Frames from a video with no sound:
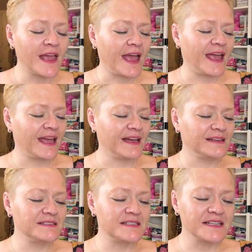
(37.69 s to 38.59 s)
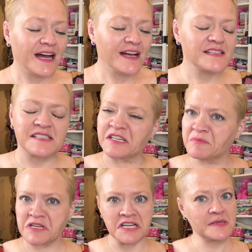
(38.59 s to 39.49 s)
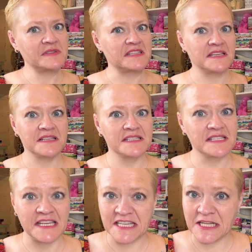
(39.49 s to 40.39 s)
and sometimes things get